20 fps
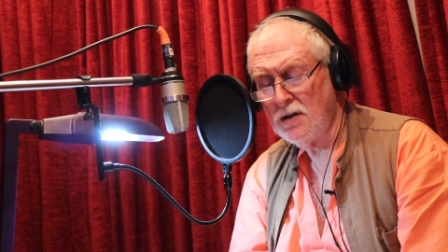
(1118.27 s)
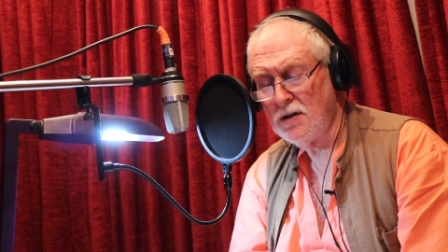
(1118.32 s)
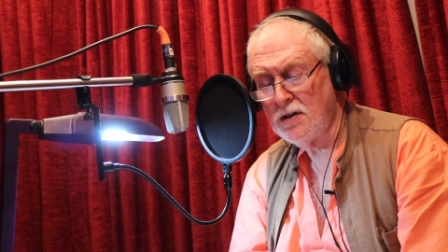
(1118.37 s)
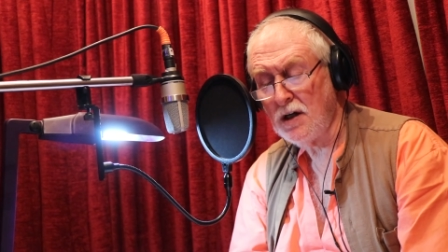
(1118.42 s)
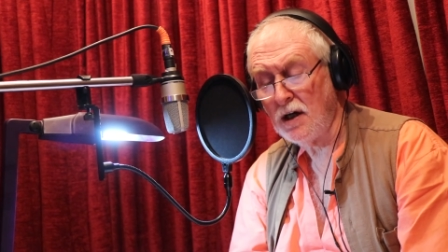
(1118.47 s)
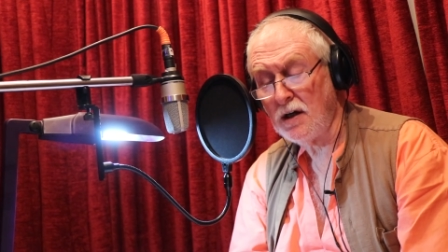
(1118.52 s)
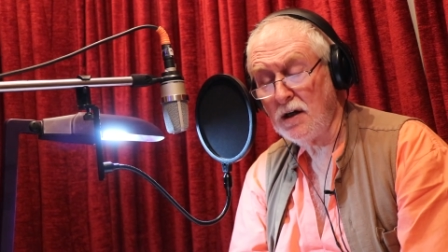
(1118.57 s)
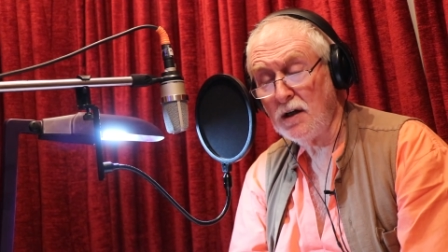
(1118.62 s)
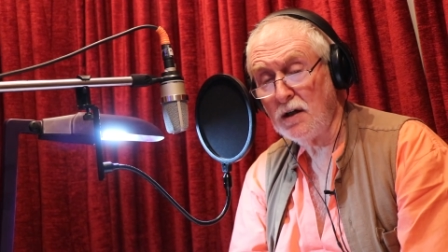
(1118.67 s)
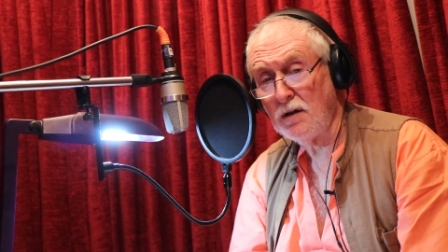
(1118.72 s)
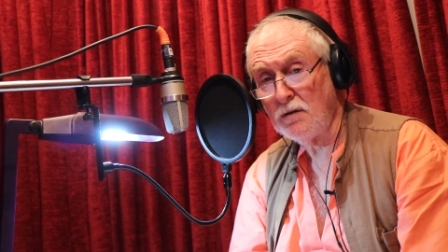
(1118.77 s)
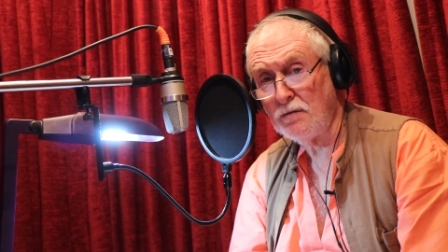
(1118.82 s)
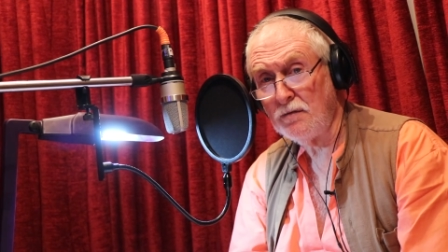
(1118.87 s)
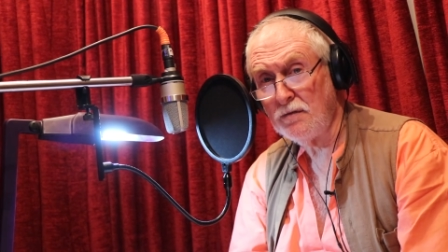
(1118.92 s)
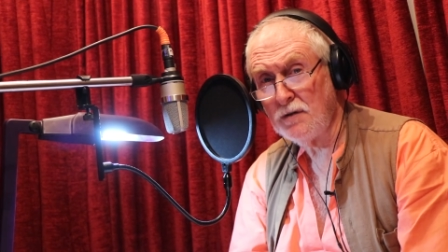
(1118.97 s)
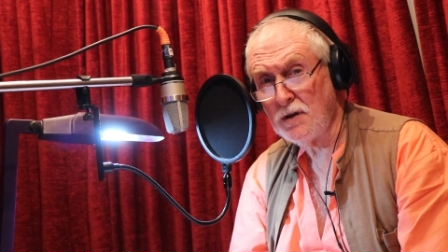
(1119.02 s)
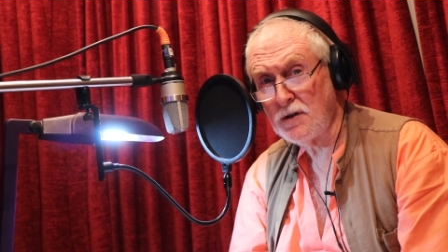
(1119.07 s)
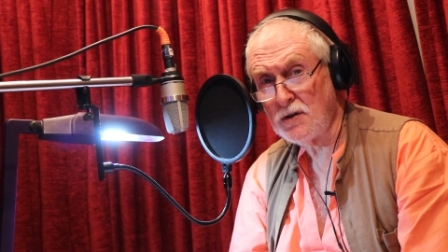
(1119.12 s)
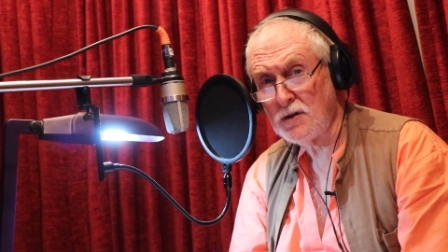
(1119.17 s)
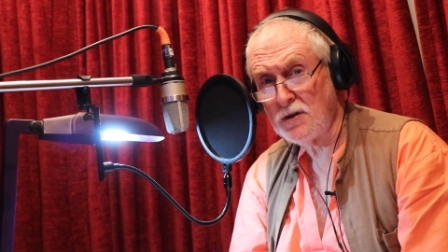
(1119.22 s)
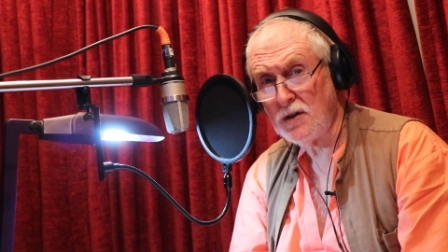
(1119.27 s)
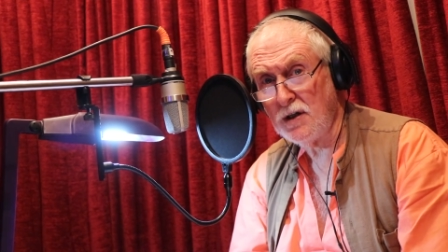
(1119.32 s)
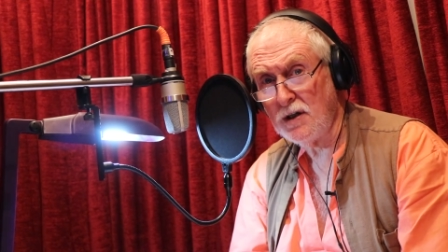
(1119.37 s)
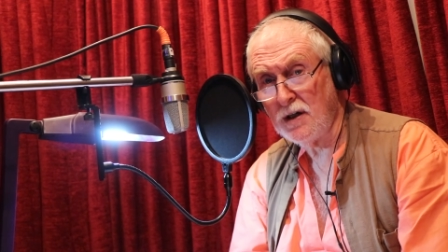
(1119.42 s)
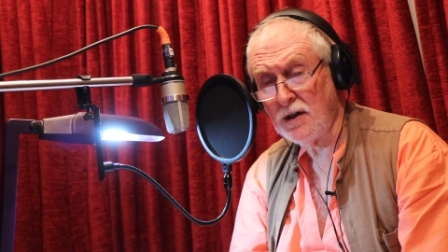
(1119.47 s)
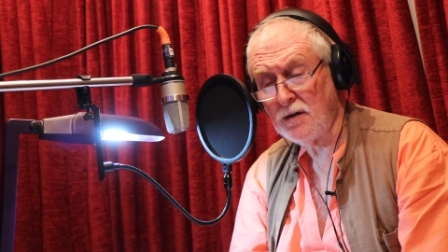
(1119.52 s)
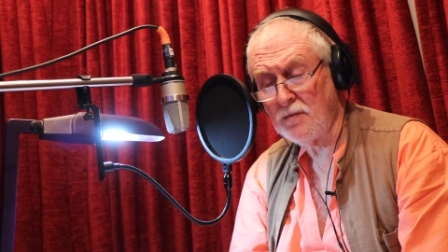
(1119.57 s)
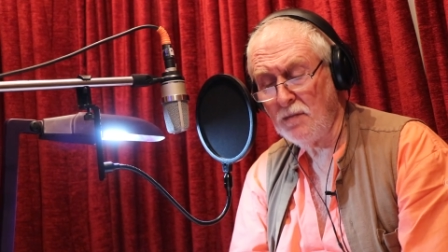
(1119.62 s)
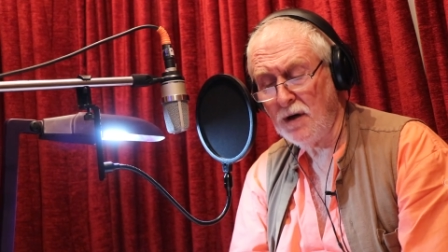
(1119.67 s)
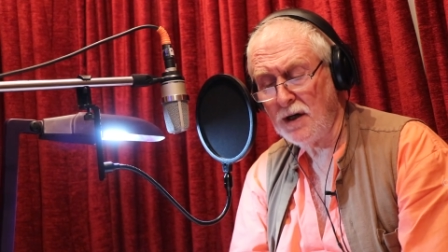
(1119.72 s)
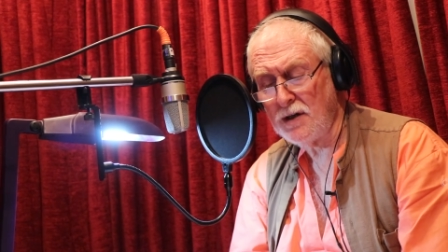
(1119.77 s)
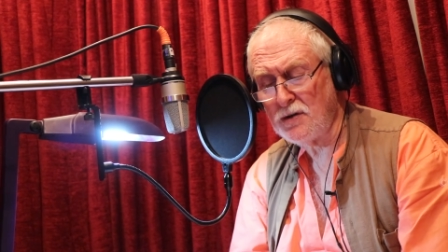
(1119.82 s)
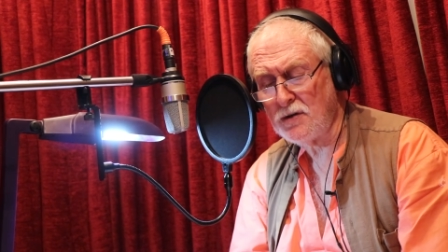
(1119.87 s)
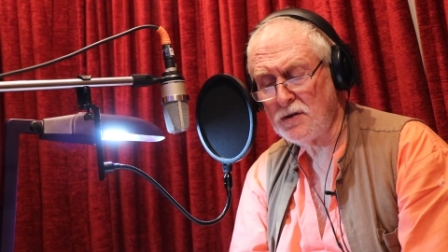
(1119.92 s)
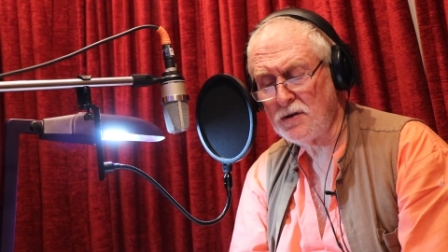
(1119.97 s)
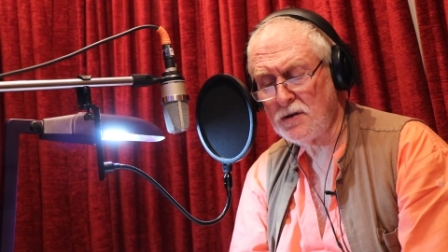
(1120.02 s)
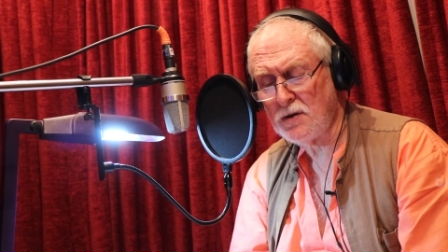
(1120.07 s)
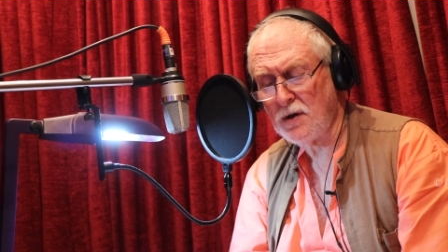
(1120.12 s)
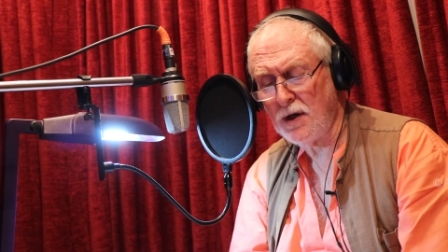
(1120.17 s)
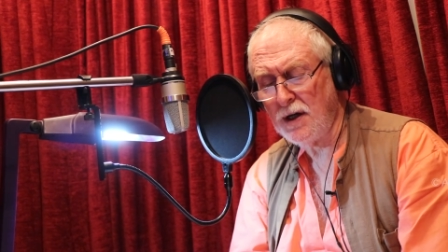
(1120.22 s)
tugging fiercely at my
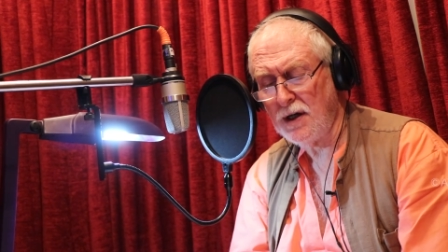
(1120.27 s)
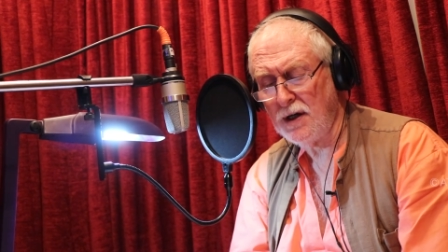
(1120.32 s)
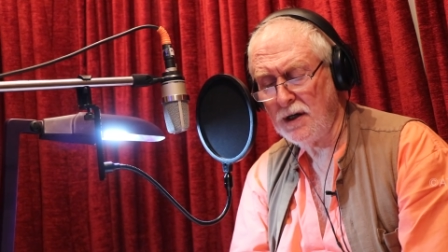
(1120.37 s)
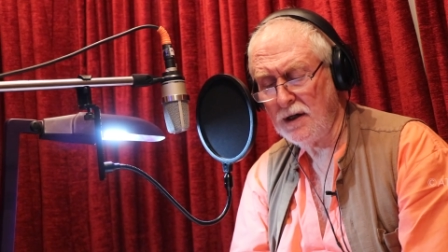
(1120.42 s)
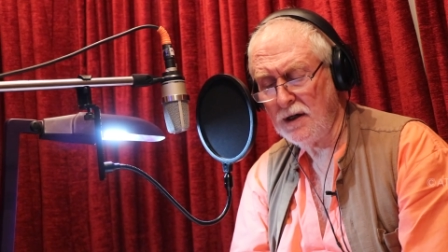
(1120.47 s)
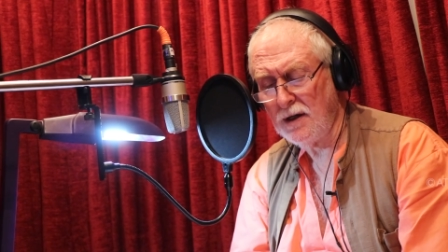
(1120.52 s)
string.